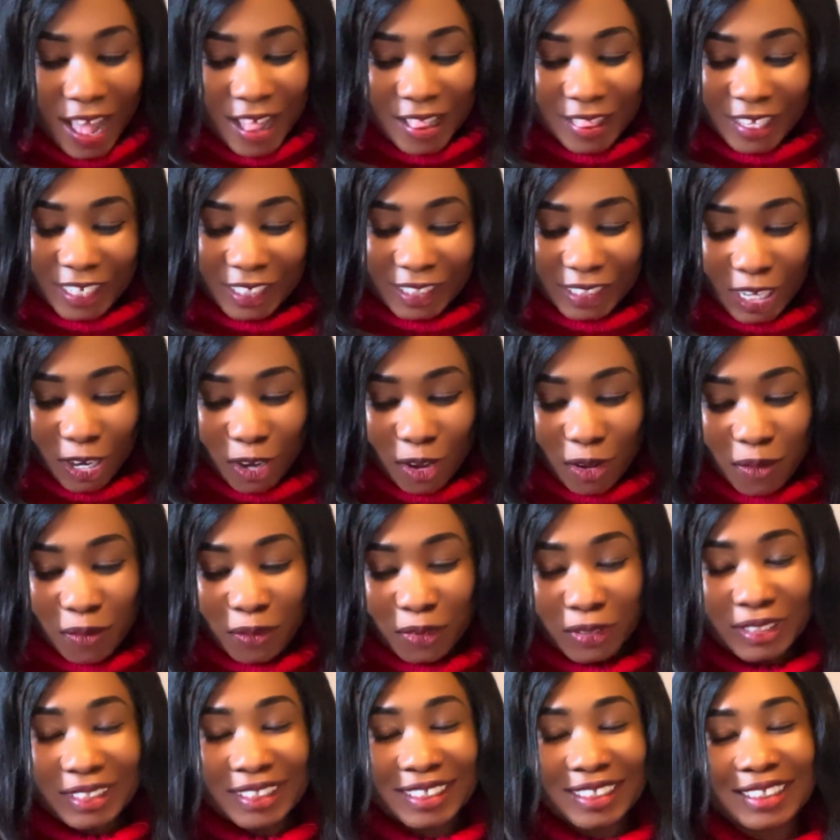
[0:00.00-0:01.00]
The second
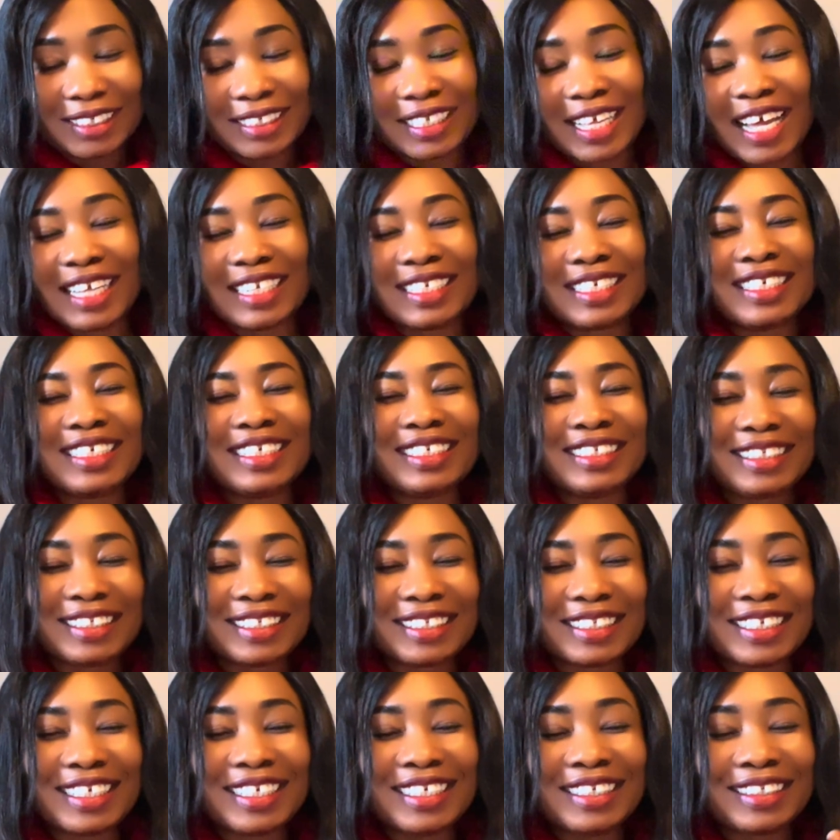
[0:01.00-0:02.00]
one is that it
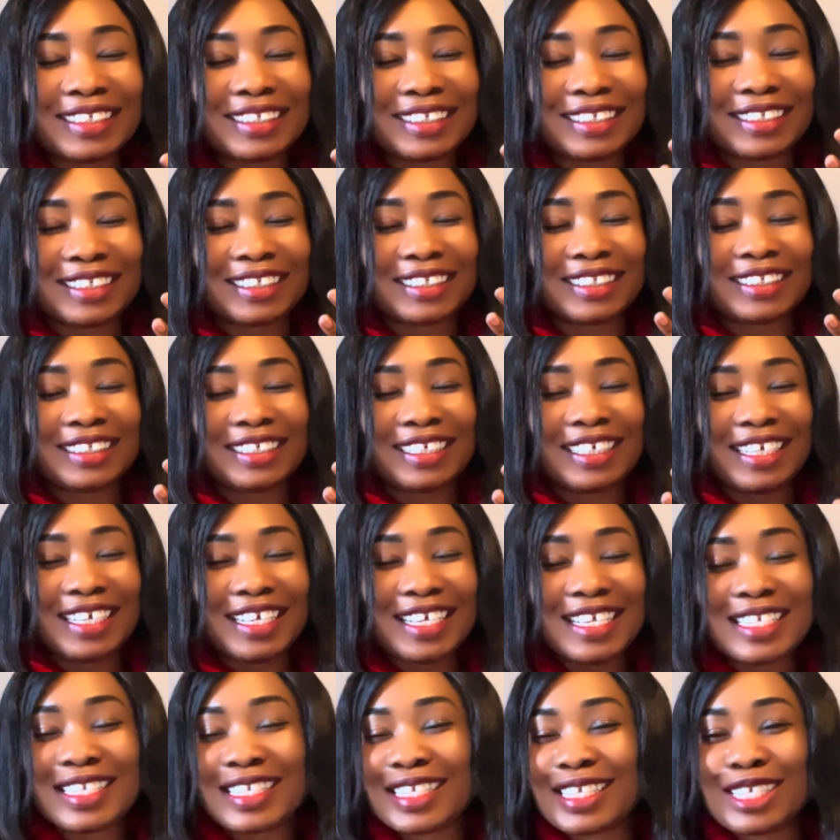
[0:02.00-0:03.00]
is
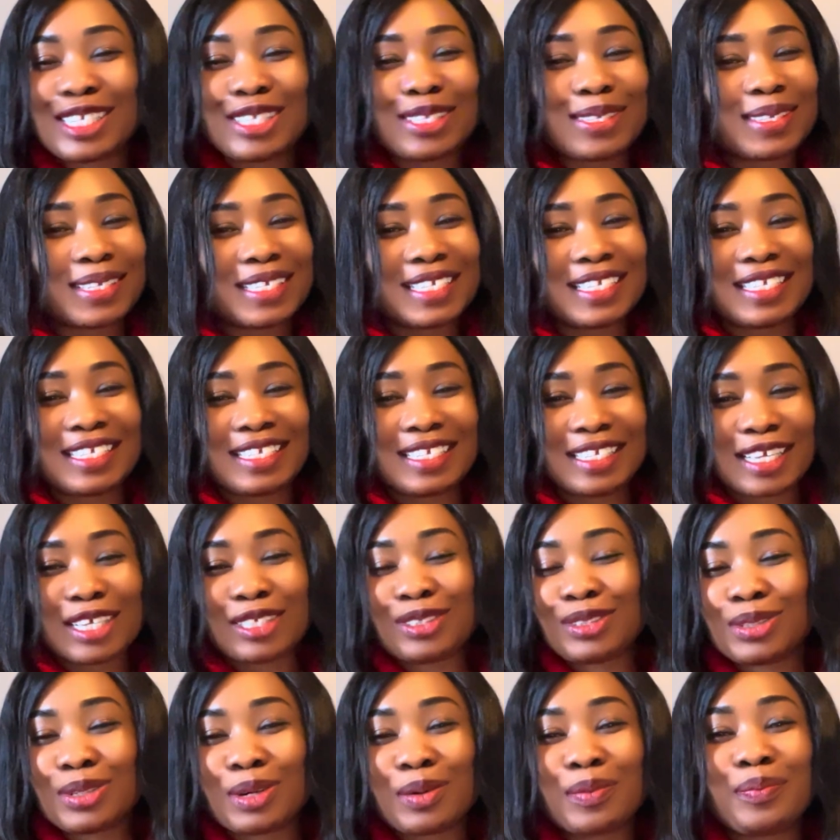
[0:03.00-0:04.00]
easy to
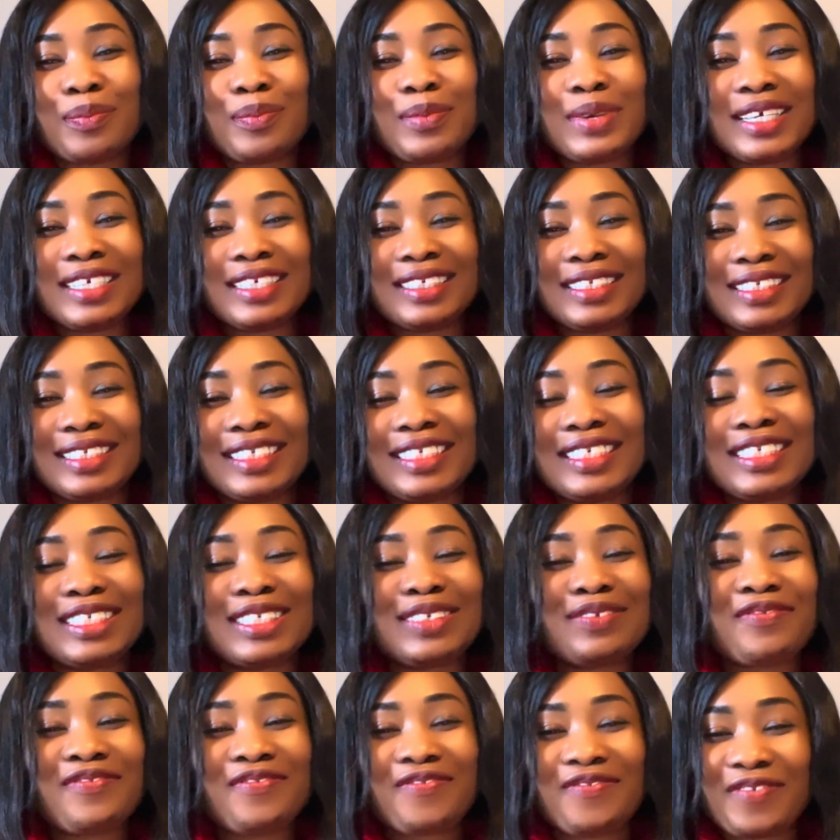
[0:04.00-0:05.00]
set up. It
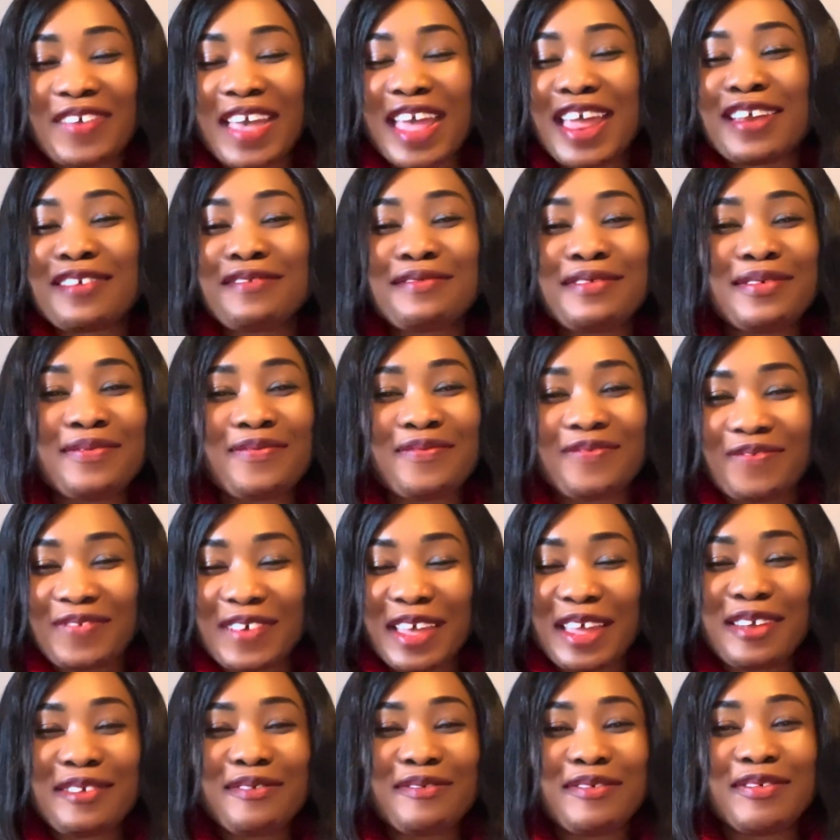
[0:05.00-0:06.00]
is very,
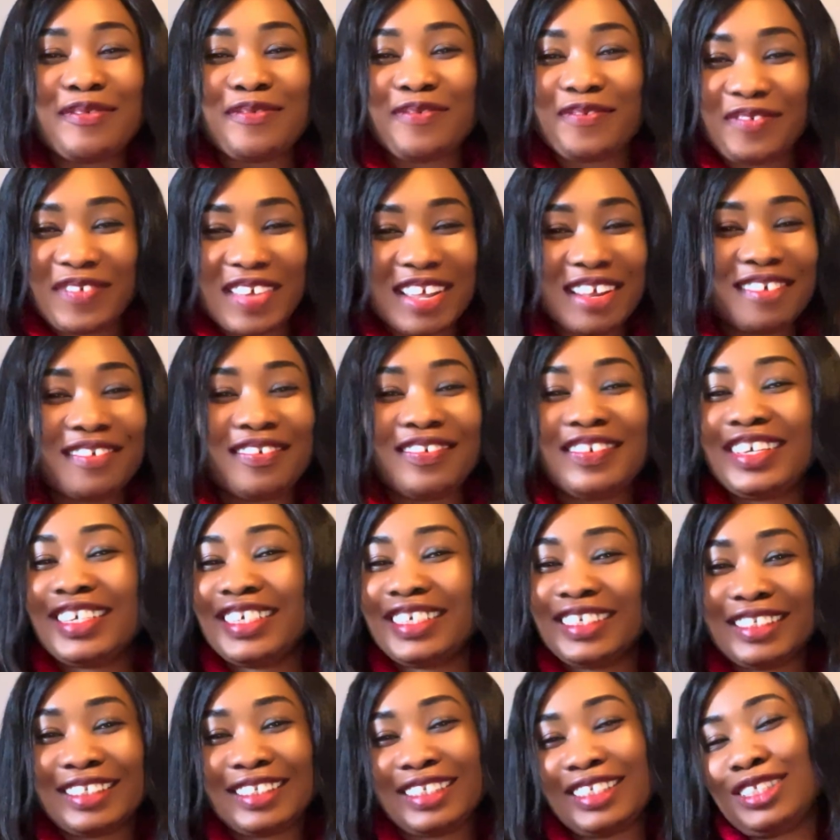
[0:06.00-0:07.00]
very, very
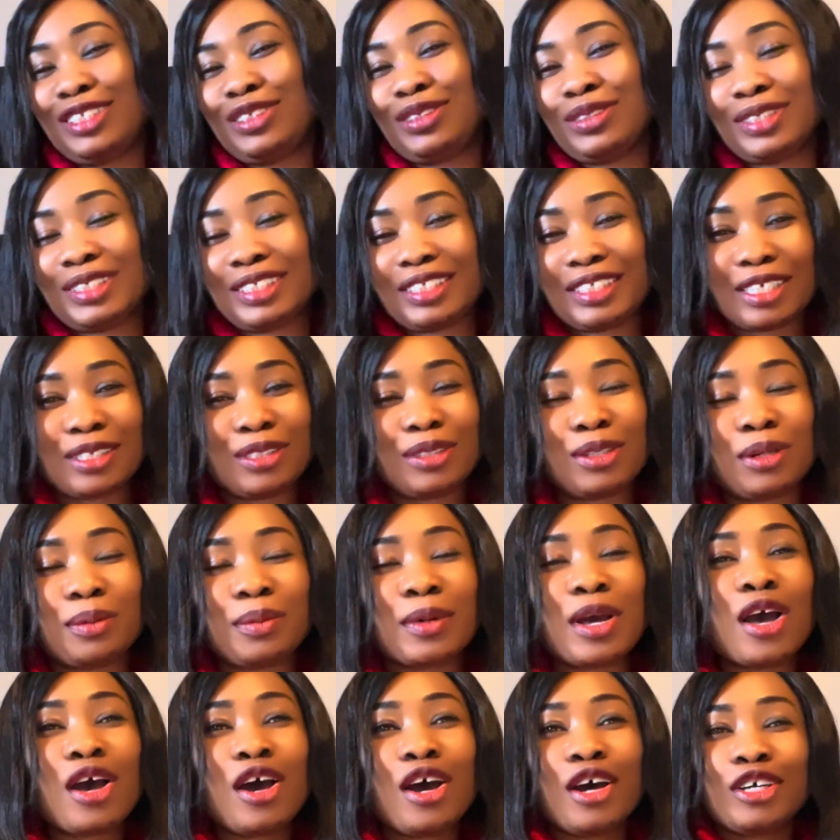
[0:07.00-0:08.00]
easy to set up.
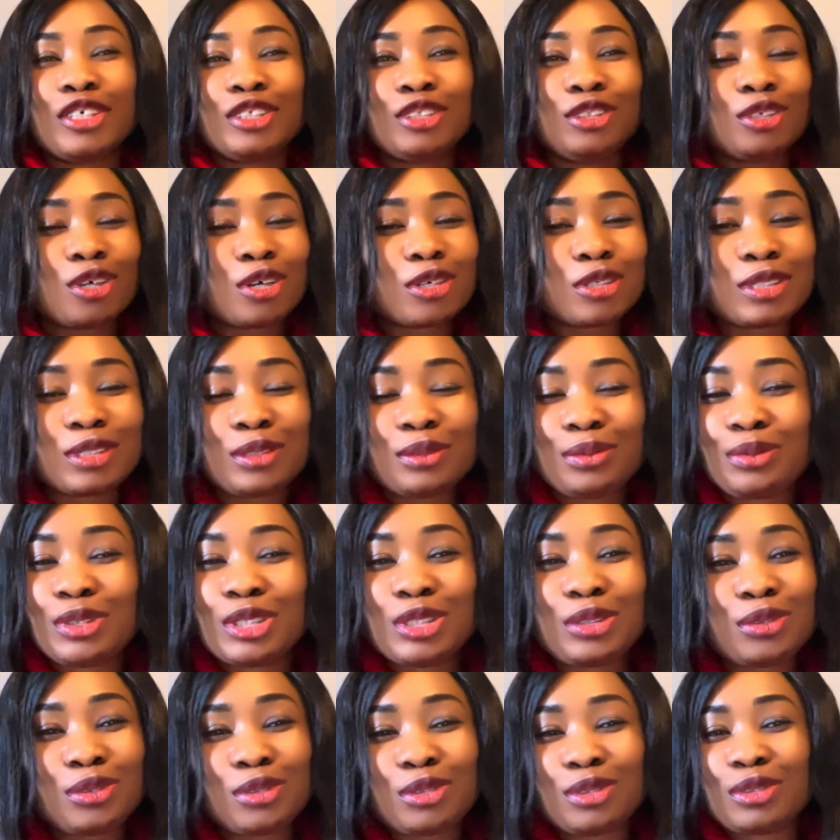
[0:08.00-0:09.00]
Just
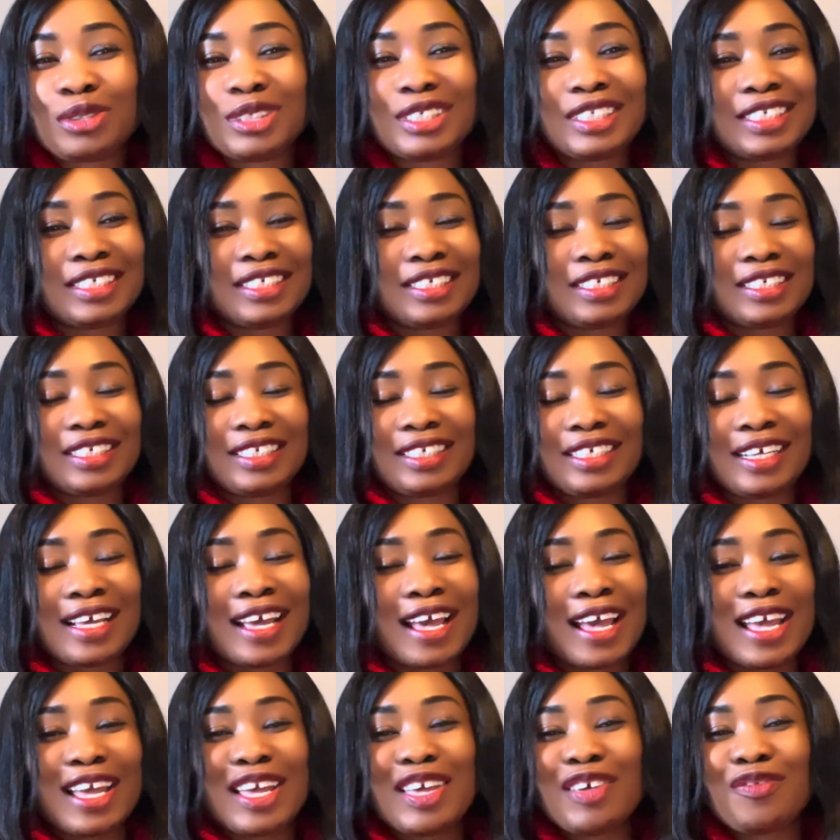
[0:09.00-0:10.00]
read through the
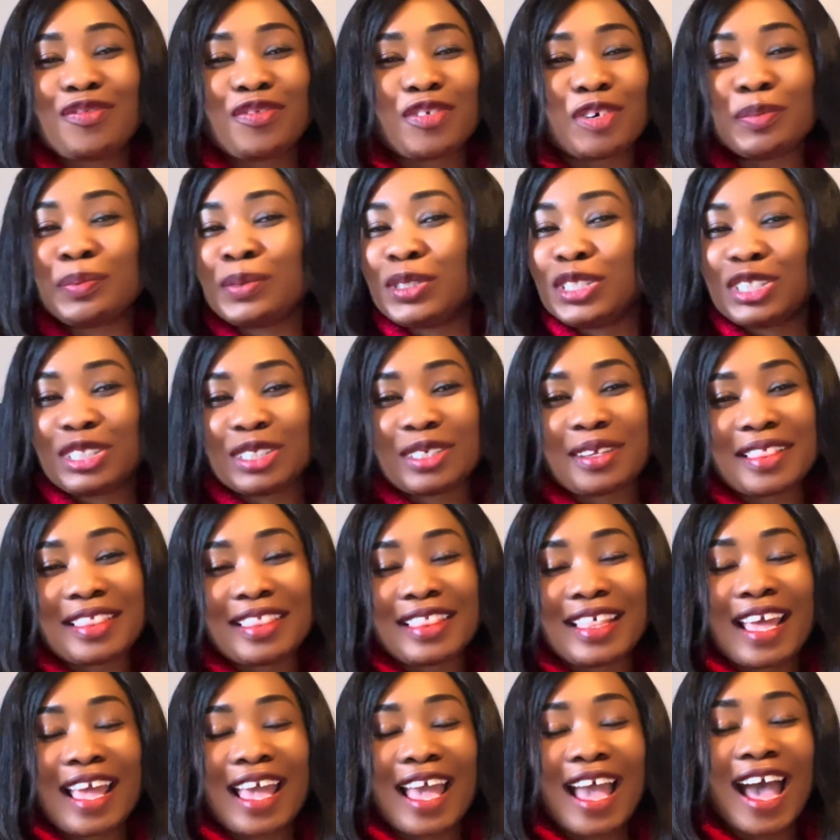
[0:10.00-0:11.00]
information
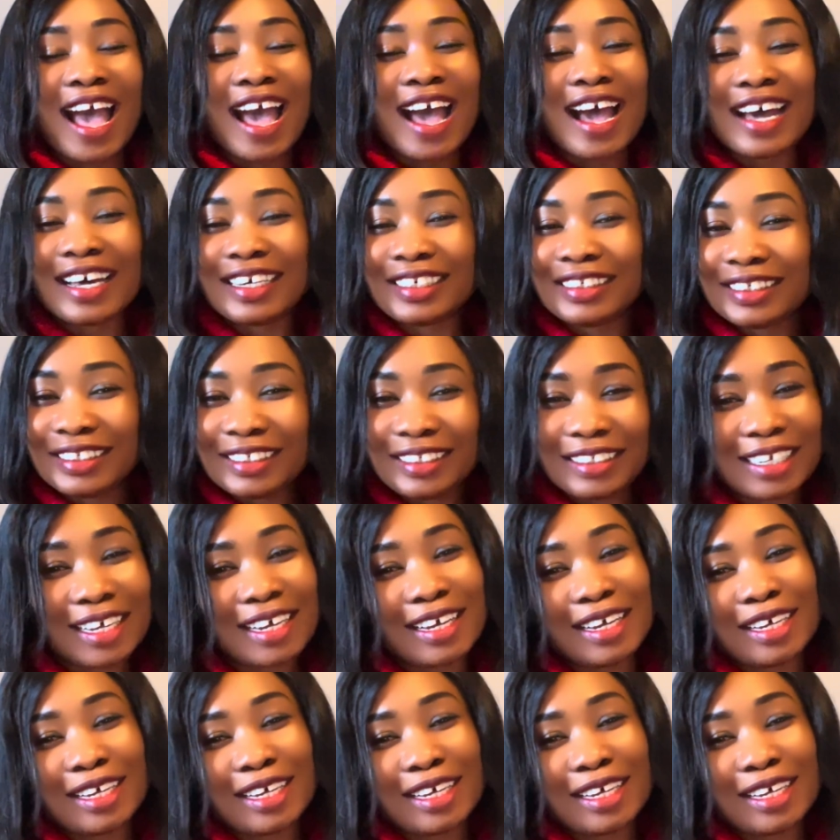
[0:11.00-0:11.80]
there, and